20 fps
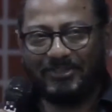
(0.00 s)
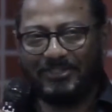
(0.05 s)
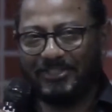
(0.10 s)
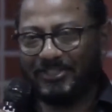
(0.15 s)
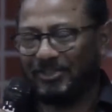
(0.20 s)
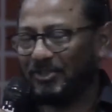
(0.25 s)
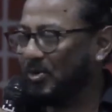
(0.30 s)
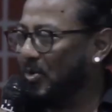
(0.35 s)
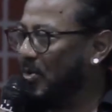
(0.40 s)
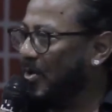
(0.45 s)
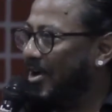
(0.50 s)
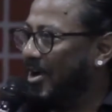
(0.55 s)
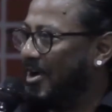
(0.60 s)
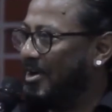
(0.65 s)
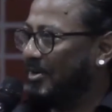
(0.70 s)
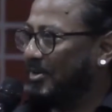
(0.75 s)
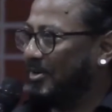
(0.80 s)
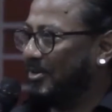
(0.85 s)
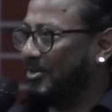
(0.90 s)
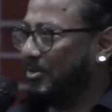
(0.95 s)
just go
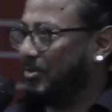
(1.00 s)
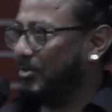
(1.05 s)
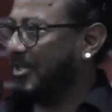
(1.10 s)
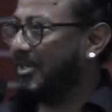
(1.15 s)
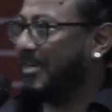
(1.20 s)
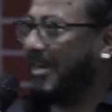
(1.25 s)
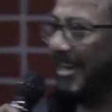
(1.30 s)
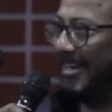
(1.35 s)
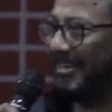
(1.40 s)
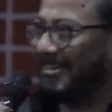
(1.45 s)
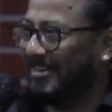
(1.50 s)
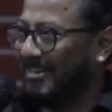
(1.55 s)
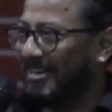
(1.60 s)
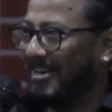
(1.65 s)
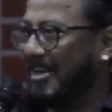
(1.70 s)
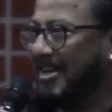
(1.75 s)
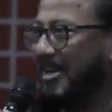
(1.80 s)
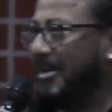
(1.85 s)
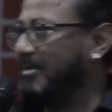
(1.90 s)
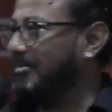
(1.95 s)
out to the
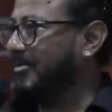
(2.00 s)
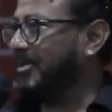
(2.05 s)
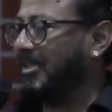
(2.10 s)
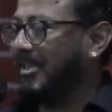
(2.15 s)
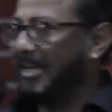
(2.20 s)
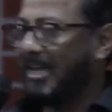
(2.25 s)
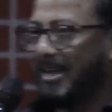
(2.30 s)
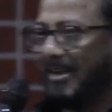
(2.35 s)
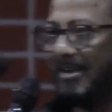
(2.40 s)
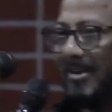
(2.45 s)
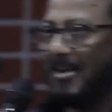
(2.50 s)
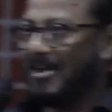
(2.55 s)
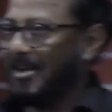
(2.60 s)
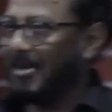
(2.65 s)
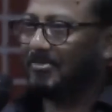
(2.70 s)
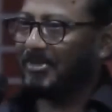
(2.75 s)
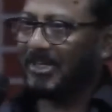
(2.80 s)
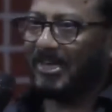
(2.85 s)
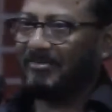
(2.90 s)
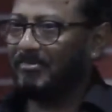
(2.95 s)
nightclubs and gay
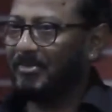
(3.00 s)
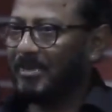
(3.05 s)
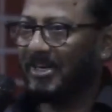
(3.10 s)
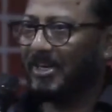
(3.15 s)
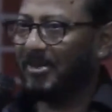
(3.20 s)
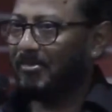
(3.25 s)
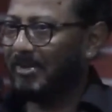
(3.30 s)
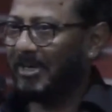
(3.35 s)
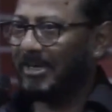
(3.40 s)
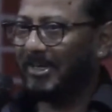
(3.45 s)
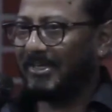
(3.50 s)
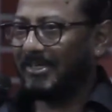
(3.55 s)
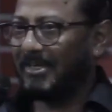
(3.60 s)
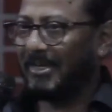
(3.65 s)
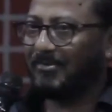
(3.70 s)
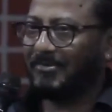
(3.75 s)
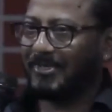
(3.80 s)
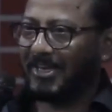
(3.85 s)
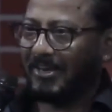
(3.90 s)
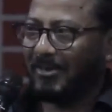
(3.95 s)
clubs. I've been here many
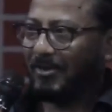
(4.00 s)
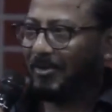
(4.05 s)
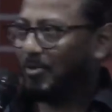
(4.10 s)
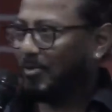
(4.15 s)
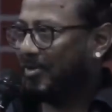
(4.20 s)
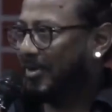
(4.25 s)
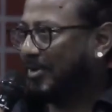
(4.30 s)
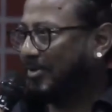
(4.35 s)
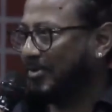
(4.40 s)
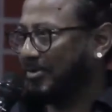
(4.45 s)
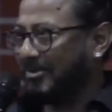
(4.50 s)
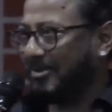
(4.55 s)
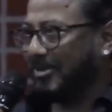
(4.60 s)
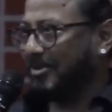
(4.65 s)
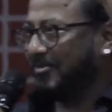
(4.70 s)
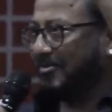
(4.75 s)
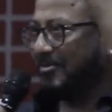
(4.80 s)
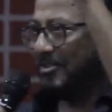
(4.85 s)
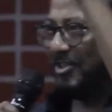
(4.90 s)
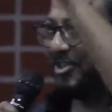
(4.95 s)
times. I'll go and do the
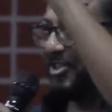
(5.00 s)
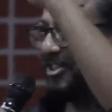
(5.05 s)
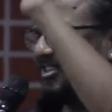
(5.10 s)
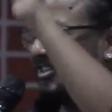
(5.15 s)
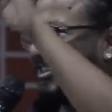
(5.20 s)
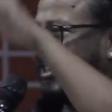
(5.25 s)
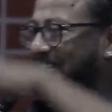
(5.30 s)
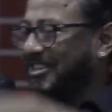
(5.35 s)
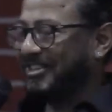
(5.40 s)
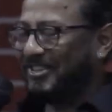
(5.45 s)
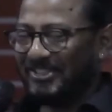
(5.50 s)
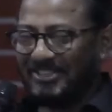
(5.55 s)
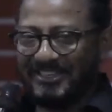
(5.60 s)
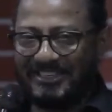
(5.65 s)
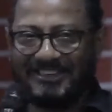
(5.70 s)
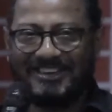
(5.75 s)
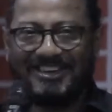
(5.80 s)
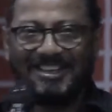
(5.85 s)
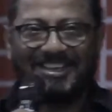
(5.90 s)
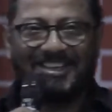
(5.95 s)
official dinners
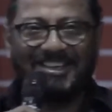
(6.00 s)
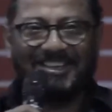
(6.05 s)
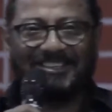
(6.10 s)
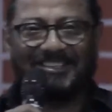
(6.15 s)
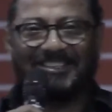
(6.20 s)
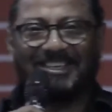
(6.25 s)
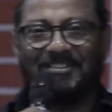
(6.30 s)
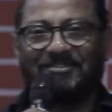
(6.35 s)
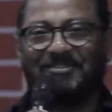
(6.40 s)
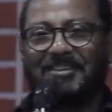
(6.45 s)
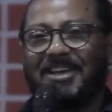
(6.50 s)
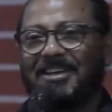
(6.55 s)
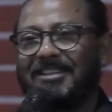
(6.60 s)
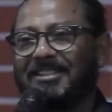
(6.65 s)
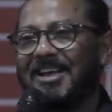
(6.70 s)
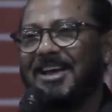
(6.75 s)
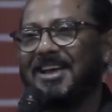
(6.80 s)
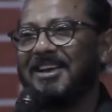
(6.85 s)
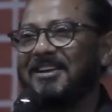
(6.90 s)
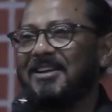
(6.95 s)
and stuff like
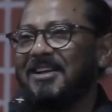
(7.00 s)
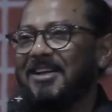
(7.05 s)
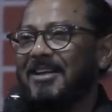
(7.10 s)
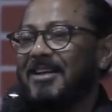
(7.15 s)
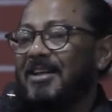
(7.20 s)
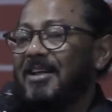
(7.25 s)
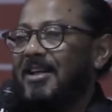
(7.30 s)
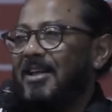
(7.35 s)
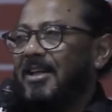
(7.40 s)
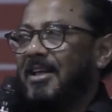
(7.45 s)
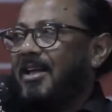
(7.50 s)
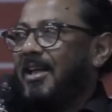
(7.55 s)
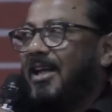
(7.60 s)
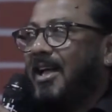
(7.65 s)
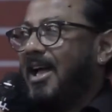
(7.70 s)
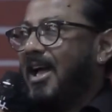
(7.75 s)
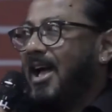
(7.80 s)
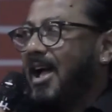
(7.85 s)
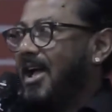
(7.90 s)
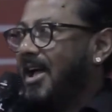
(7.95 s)
that.
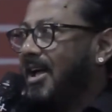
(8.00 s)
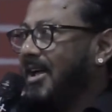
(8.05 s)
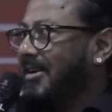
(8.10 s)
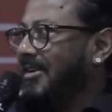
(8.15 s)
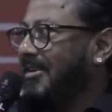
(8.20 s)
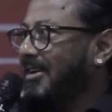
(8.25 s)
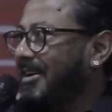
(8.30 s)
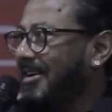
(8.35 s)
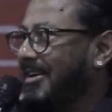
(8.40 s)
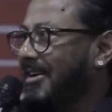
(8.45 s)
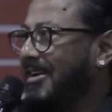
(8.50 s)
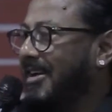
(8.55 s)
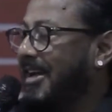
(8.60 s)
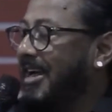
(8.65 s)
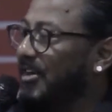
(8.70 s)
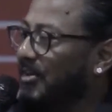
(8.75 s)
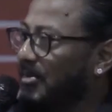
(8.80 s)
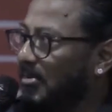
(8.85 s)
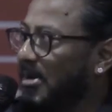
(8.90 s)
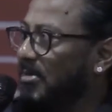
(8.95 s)
And
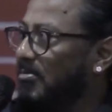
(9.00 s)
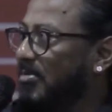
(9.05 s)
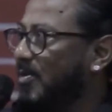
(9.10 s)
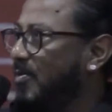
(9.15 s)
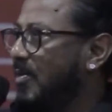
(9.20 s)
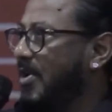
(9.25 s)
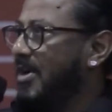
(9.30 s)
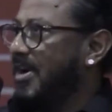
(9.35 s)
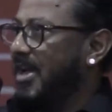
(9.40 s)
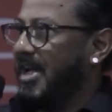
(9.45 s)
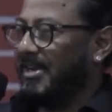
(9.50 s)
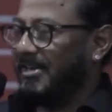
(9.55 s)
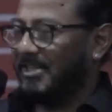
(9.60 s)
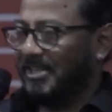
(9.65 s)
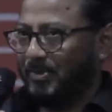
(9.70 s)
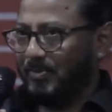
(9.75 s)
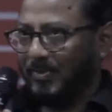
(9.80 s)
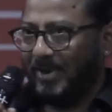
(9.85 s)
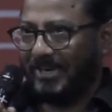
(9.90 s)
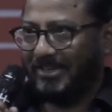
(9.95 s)
I remember one night
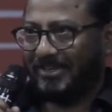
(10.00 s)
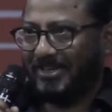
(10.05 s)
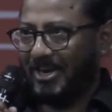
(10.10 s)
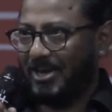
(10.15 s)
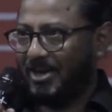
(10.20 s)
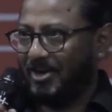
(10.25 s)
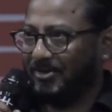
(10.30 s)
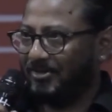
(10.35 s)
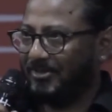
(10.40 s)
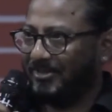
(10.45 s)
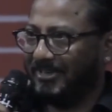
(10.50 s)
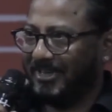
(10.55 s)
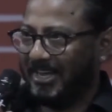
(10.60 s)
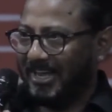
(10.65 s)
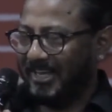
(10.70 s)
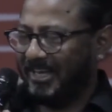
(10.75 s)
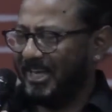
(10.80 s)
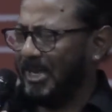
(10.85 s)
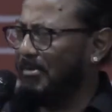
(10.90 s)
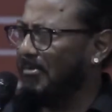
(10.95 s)
he went out.
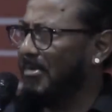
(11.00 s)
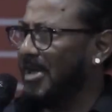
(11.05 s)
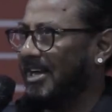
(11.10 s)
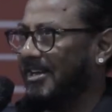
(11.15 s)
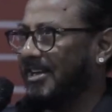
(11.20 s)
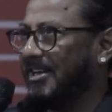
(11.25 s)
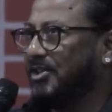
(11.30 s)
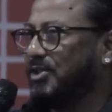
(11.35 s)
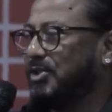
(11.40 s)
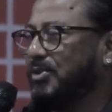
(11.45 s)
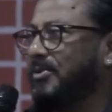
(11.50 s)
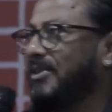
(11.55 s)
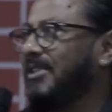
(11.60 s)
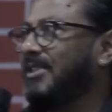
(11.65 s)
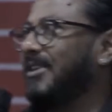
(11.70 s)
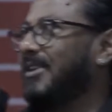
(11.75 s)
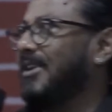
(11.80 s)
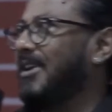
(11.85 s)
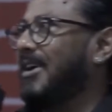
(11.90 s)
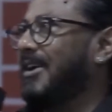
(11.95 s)
I came back at 2 in
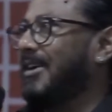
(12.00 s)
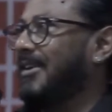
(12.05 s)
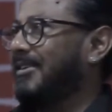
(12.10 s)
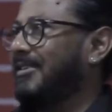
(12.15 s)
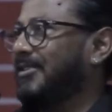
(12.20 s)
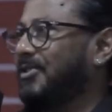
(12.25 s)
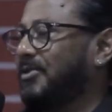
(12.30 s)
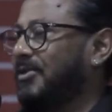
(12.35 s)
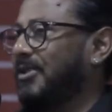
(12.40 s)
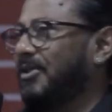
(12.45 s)
the night to